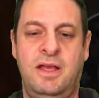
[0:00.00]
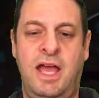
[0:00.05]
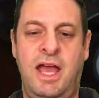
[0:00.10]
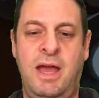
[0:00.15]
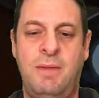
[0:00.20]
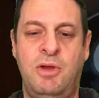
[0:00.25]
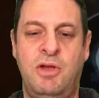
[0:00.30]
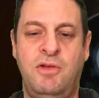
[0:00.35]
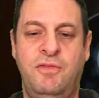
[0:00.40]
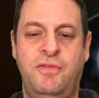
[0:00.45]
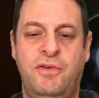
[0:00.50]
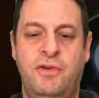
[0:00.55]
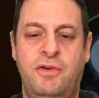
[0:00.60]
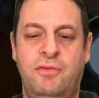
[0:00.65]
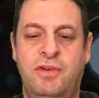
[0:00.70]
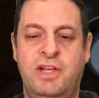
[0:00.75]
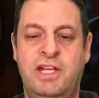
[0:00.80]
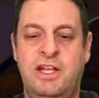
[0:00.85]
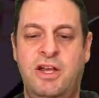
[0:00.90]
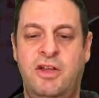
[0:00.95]
ammo for a
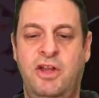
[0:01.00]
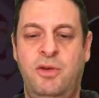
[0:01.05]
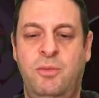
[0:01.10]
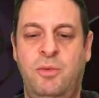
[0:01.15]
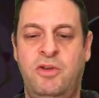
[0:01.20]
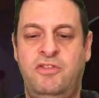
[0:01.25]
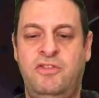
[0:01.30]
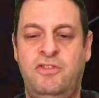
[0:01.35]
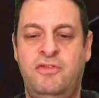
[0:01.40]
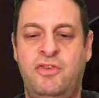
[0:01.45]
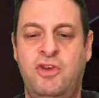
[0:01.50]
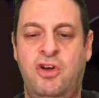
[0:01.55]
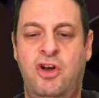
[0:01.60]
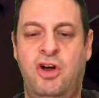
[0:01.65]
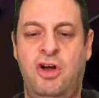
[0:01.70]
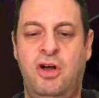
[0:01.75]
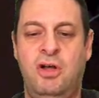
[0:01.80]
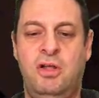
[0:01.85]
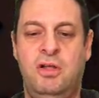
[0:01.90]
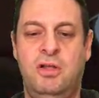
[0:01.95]
reload. Otherwise you've
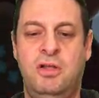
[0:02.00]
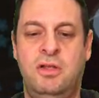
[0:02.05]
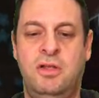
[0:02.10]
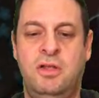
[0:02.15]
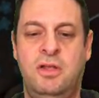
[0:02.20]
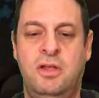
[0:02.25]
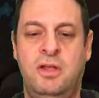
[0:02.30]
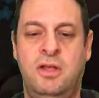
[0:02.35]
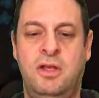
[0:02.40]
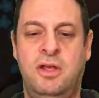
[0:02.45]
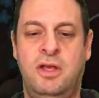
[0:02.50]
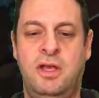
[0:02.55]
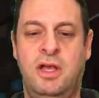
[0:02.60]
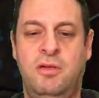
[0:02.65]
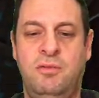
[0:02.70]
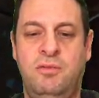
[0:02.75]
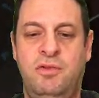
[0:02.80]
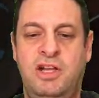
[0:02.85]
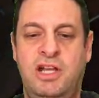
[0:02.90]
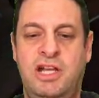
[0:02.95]
got
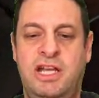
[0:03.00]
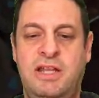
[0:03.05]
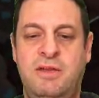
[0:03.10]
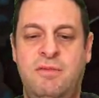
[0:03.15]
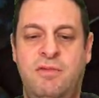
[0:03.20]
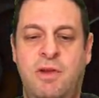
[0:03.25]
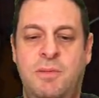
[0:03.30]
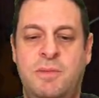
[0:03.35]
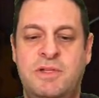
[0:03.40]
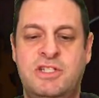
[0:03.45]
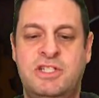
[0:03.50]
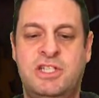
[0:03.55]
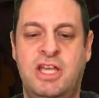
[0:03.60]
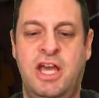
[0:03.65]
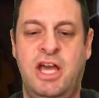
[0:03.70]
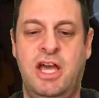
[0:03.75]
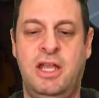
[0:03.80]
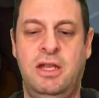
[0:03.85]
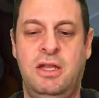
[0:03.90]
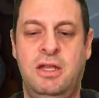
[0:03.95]
a really rubbish
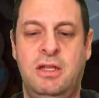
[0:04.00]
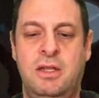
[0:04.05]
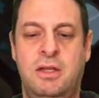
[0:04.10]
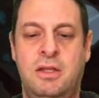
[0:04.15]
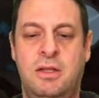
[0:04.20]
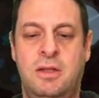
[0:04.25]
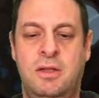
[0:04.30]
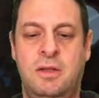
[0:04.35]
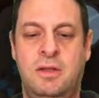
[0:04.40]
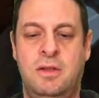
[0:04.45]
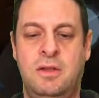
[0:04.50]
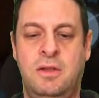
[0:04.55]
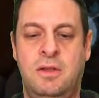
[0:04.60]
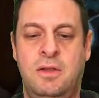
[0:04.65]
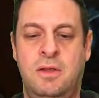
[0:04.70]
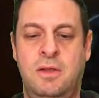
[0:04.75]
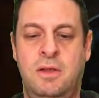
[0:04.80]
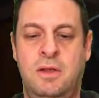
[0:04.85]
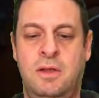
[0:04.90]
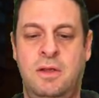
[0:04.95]
gun.
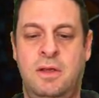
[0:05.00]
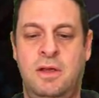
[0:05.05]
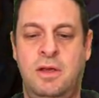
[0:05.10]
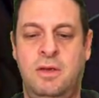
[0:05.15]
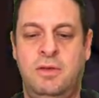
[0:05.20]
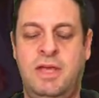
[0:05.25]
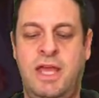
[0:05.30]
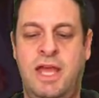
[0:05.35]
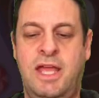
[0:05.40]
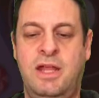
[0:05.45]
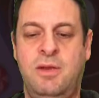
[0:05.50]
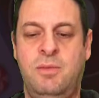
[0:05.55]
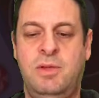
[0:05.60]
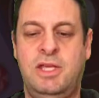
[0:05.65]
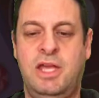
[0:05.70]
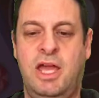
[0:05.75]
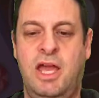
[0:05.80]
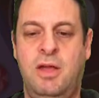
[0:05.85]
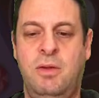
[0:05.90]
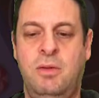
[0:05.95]
Okay, here
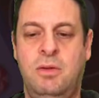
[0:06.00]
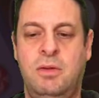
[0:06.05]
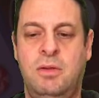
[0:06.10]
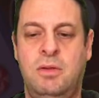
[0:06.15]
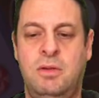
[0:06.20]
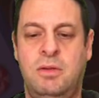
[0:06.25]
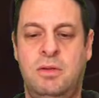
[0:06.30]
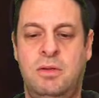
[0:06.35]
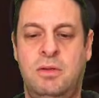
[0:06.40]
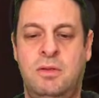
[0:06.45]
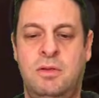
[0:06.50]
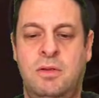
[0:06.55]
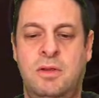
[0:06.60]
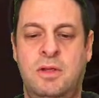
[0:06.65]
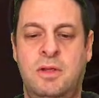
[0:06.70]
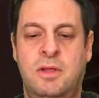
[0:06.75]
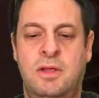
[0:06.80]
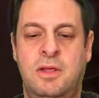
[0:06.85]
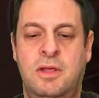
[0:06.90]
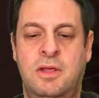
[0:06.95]
we go.
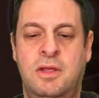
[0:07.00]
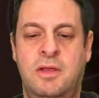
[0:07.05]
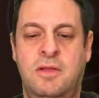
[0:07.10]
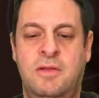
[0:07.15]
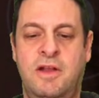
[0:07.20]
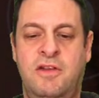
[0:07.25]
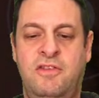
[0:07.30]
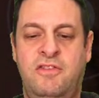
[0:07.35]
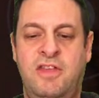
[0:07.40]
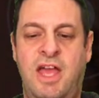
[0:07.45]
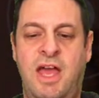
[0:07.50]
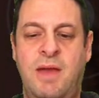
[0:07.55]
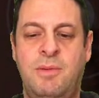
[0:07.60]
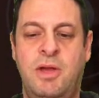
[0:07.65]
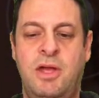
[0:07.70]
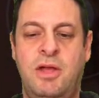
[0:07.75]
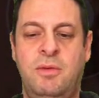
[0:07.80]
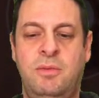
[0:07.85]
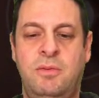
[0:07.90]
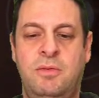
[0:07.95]
There's the
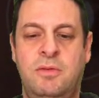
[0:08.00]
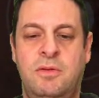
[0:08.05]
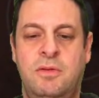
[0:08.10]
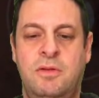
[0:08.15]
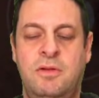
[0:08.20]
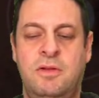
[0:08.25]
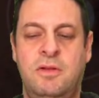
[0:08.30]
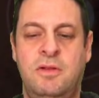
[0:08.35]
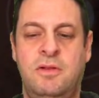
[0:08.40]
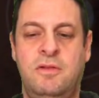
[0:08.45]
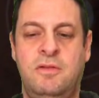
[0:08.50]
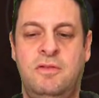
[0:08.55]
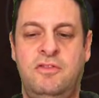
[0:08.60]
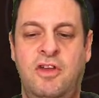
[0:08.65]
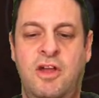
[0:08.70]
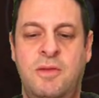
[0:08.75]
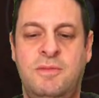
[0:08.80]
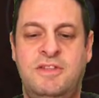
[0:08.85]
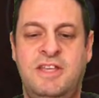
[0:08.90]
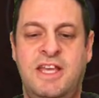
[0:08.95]
ammo.
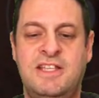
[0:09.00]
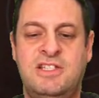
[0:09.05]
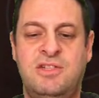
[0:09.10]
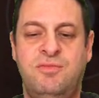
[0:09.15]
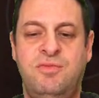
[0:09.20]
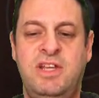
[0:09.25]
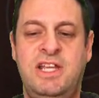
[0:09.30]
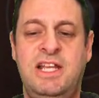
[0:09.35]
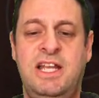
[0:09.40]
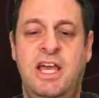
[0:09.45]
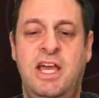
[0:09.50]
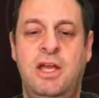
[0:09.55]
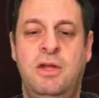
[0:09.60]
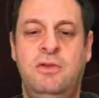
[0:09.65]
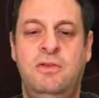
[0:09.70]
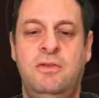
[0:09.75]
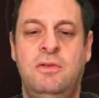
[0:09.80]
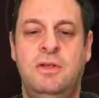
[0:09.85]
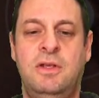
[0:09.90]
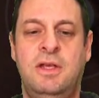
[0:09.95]
Time it takes to
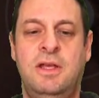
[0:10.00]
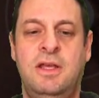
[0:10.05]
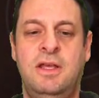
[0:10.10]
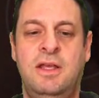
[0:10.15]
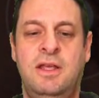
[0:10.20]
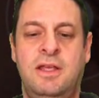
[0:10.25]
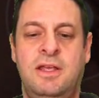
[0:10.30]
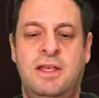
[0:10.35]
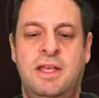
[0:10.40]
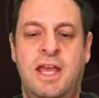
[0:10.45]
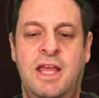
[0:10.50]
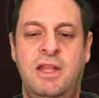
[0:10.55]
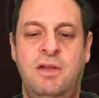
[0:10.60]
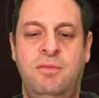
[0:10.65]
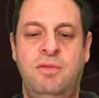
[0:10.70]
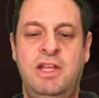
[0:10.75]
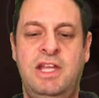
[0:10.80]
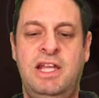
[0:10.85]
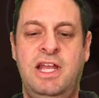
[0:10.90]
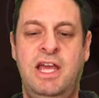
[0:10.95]
reload. Get
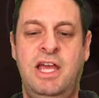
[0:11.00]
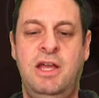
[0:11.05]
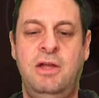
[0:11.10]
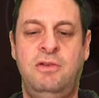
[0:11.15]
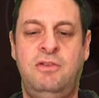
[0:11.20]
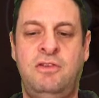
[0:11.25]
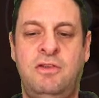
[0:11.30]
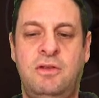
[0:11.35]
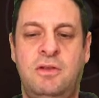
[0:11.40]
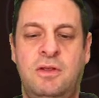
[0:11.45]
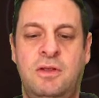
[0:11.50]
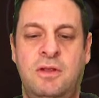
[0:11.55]
the reload.